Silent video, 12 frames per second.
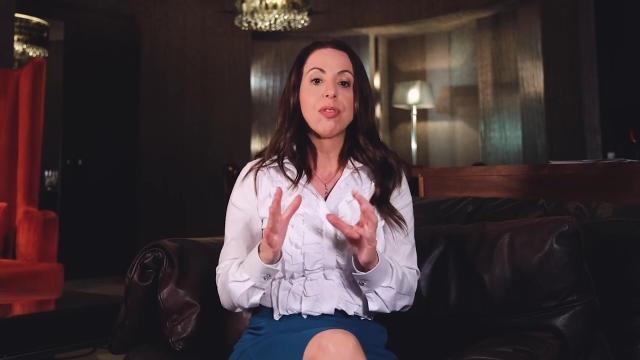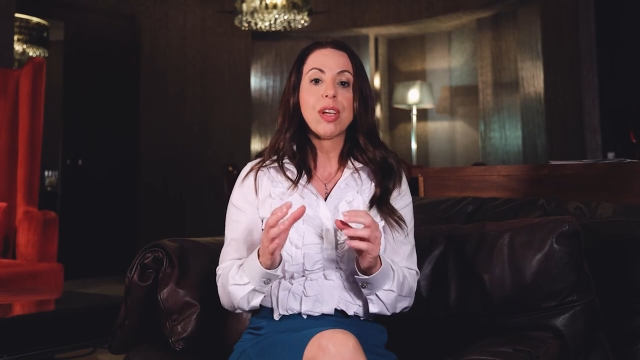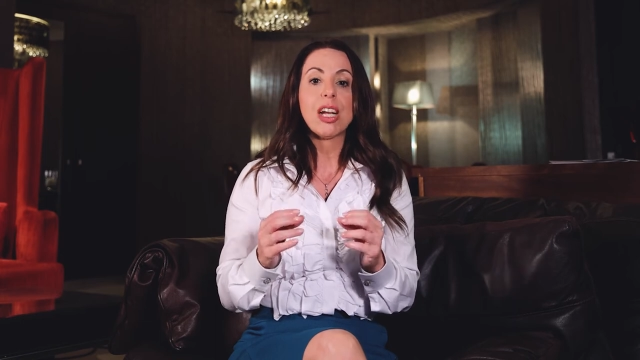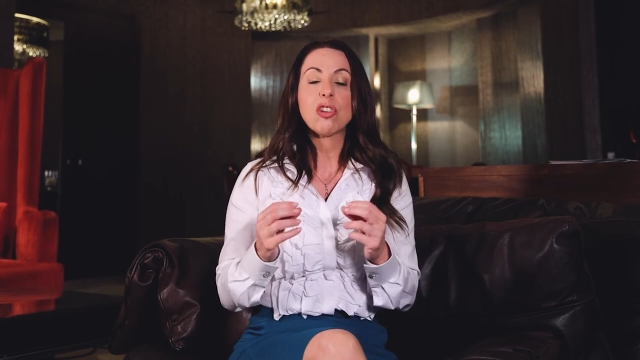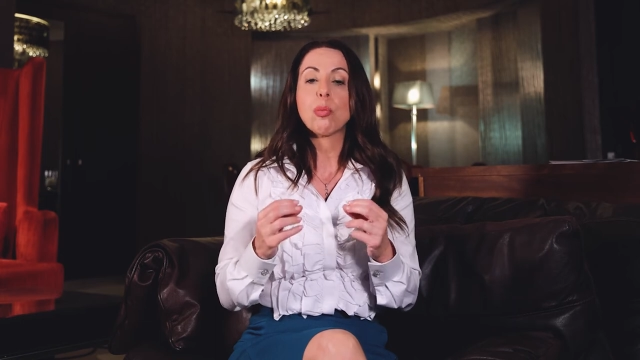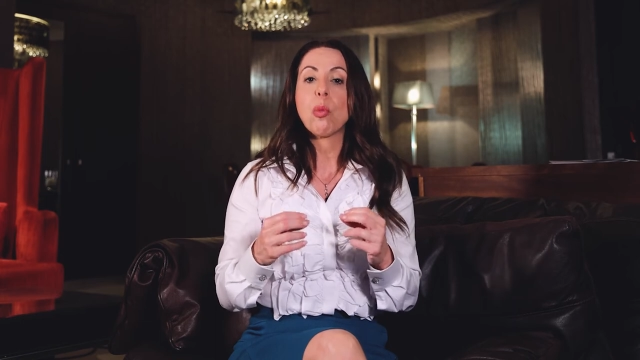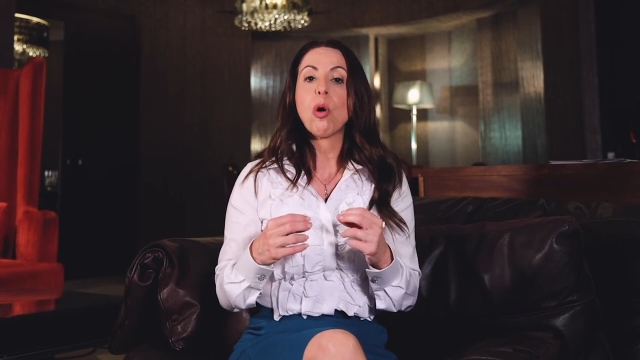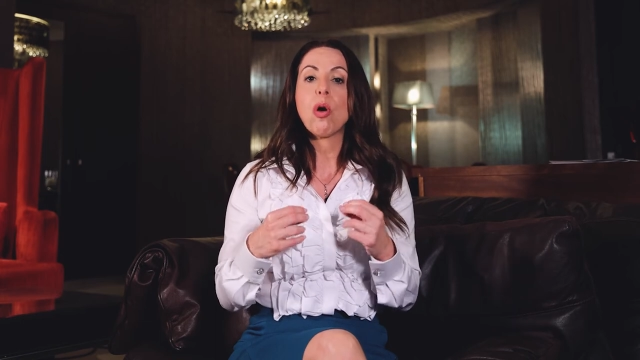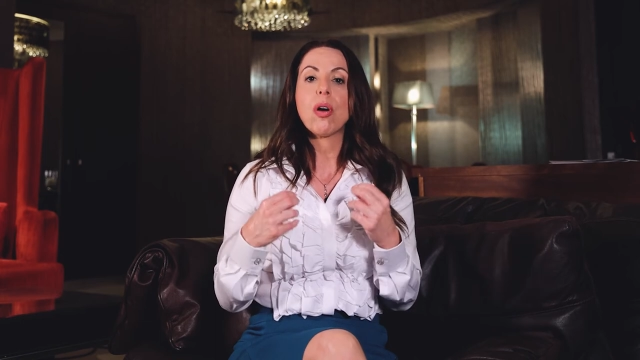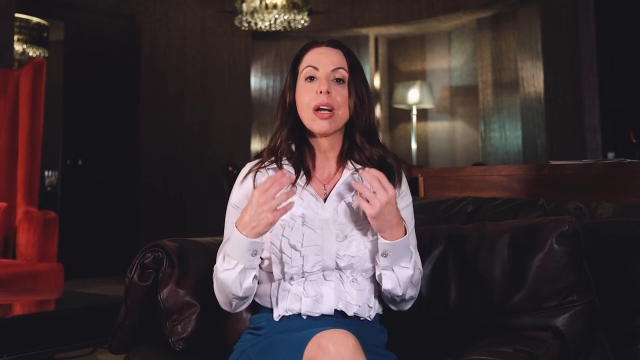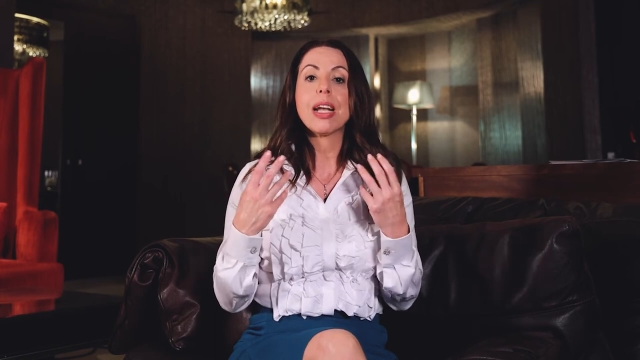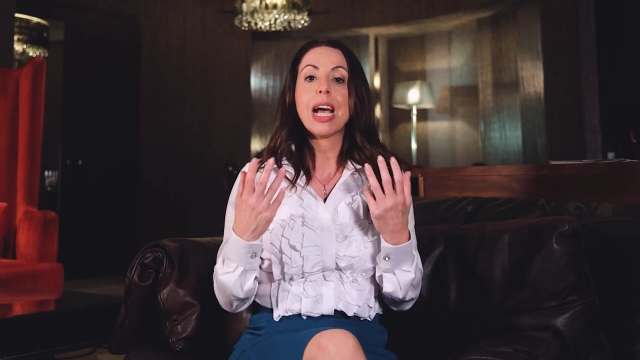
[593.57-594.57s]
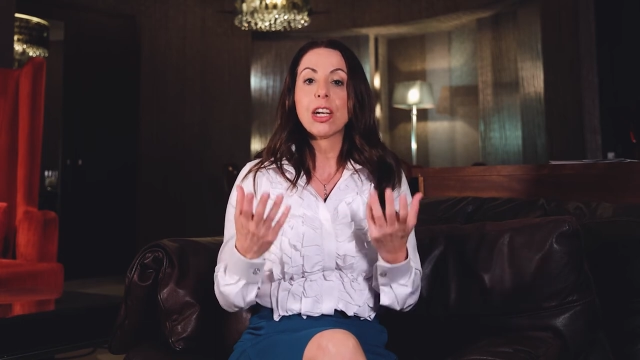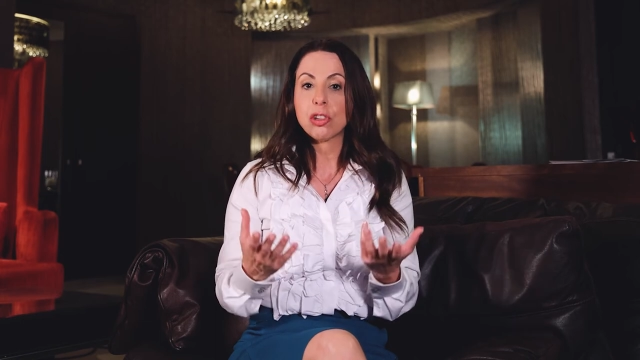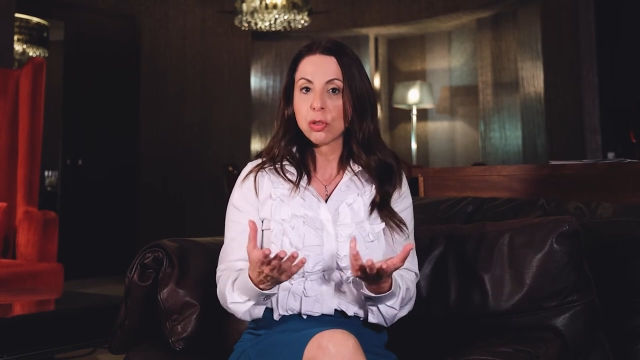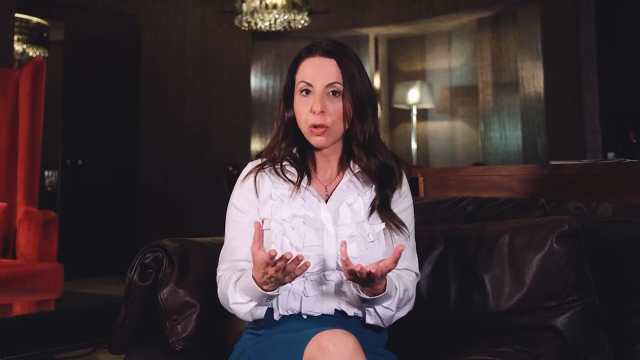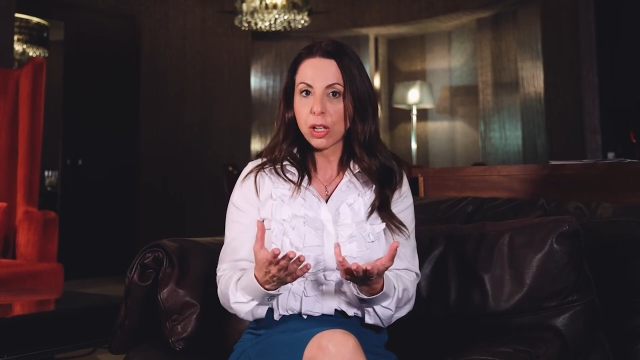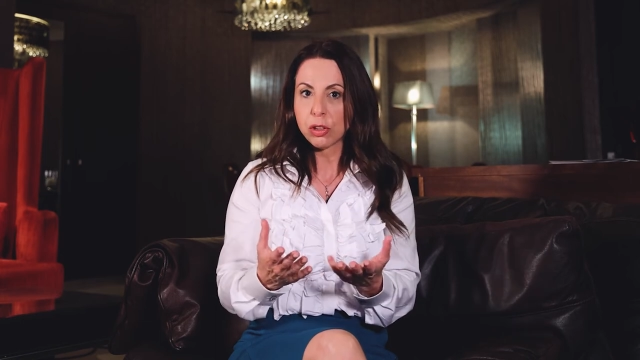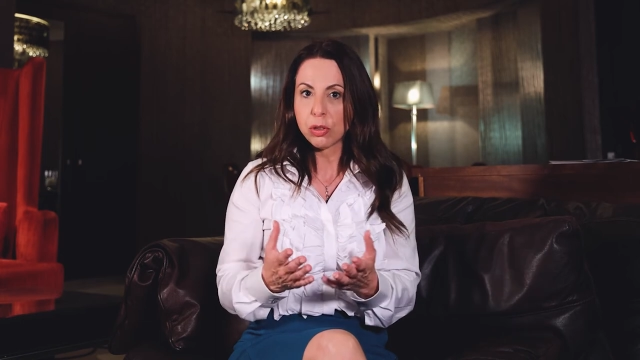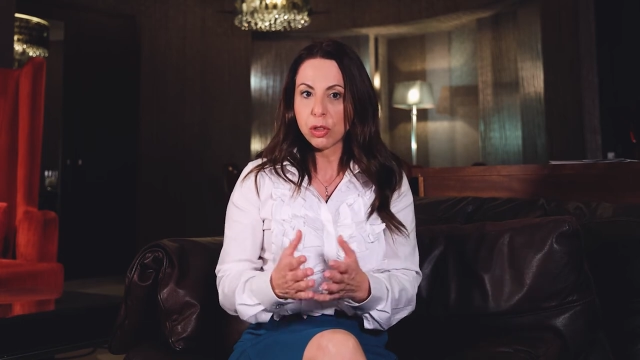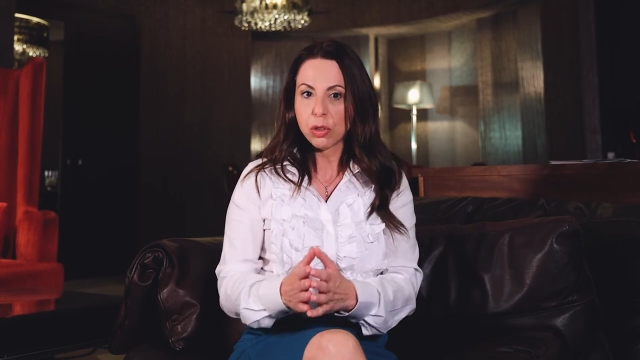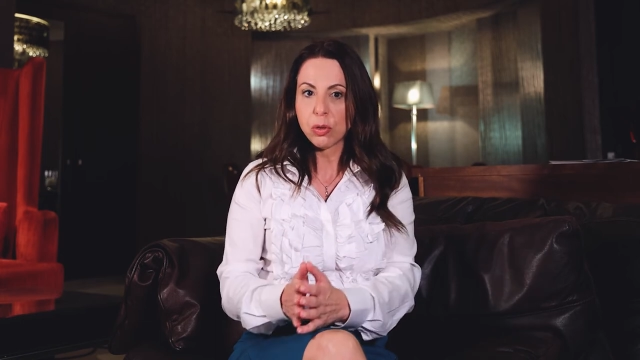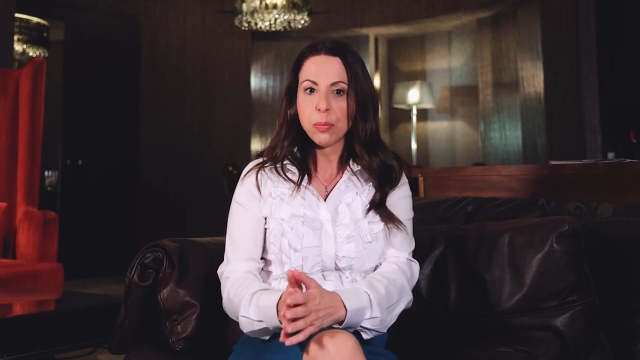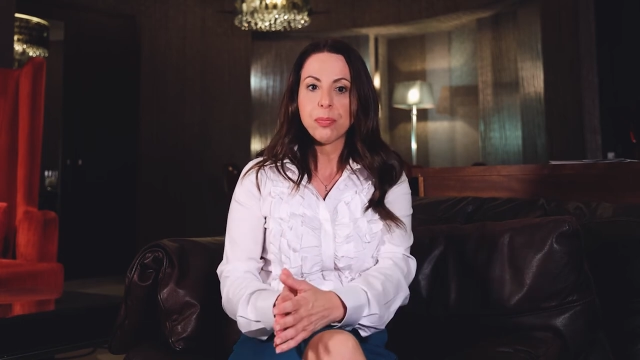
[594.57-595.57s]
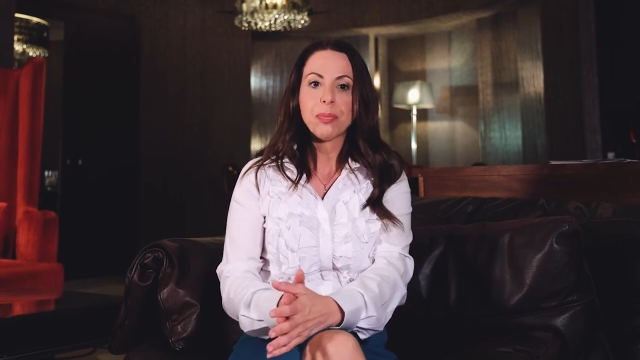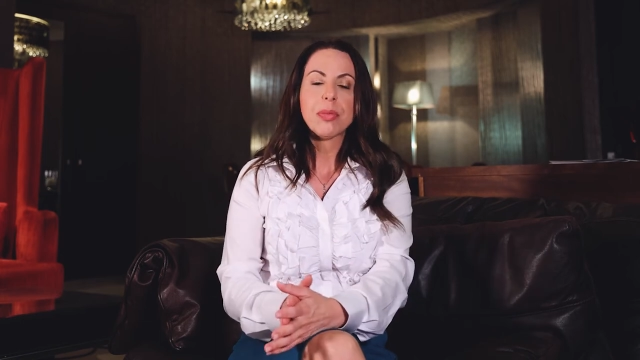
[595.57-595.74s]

feels more natural to you.